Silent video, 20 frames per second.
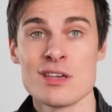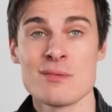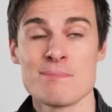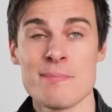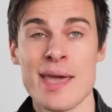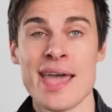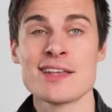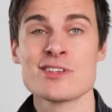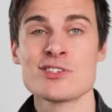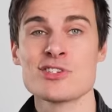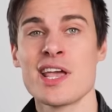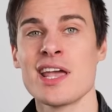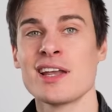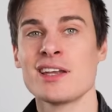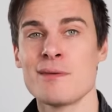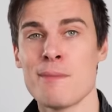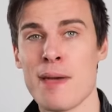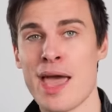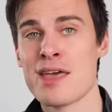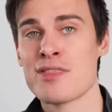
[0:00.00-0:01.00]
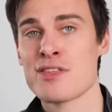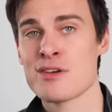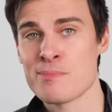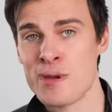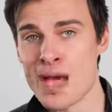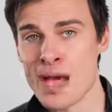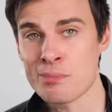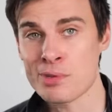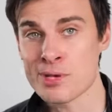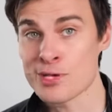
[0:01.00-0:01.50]
that Max Chandler-Mather
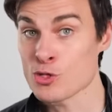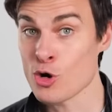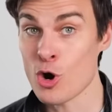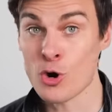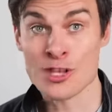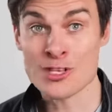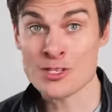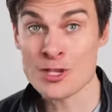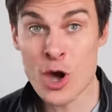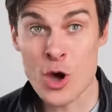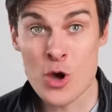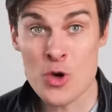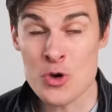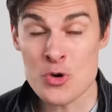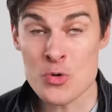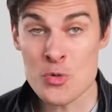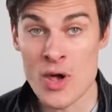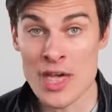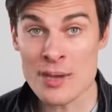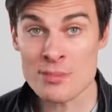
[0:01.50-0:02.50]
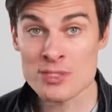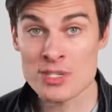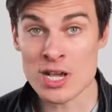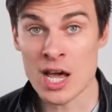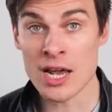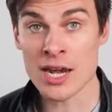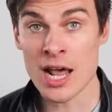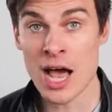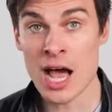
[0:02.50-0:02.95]
published on his own website